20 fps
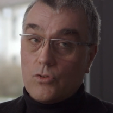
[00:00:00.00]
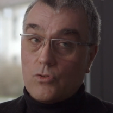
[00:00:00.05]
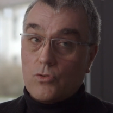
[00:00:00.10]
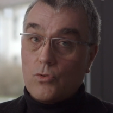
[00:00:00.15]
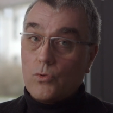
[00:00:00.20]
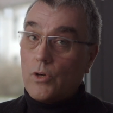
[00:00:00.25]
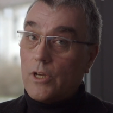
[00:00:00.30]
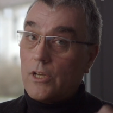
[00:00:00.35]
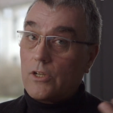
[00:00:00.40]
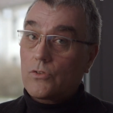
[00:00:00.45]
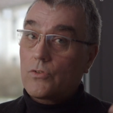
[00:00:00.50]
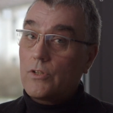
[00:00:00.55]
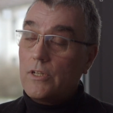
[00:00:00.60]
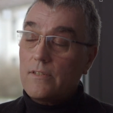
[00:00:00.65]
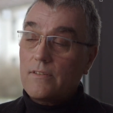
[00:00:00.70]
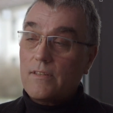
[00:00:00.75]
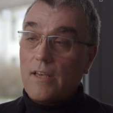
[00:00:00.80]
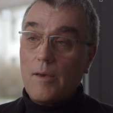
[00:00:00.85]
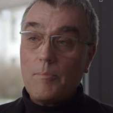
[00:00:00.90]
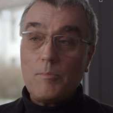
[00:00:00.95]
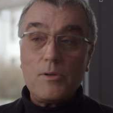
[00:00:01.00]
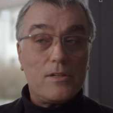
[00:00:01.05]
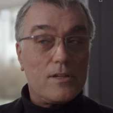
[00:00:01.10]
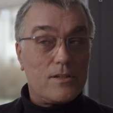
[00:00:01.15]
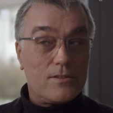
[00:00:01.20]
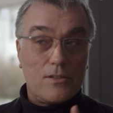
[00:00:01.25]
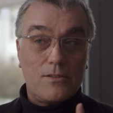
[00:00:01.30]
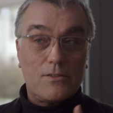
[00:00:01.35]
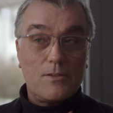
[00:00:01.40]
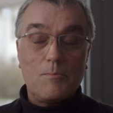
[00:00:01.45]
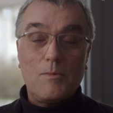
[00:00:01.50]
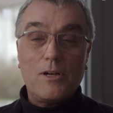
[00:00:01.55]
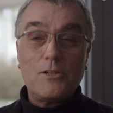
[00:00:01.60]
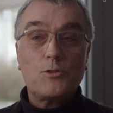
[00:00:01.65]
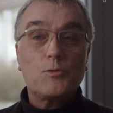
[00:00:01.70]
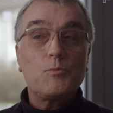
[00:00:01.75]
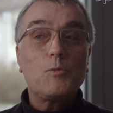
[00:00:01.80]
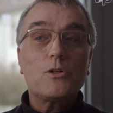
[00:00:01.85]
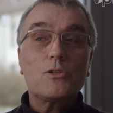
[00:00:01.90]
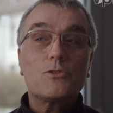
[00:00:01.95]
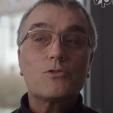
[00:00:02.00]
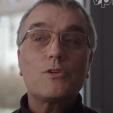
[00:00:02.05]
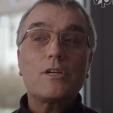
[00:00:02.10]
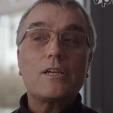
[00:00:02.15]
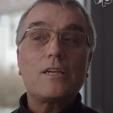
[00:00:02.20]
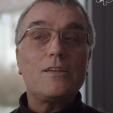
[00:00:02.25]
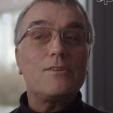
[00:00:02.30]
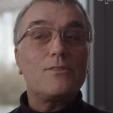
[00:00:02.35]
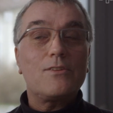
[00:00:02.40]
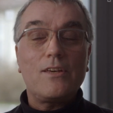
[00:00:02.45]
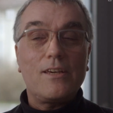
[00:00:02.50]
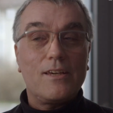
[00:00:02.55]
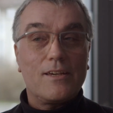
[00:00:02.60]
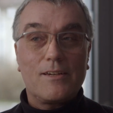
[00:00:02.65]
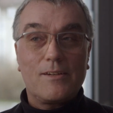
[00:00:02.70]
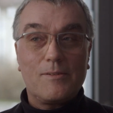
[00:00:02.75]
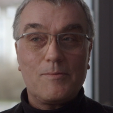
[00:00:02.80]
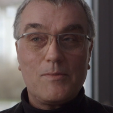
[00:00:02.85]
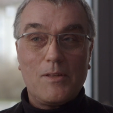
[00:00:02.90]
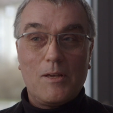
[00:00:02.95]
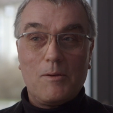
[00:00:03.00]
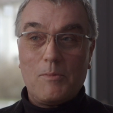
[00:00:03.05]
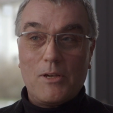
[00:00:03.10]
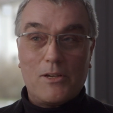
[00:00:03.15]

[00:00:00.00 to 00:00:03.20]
To increase happiness is a much more tricky thing,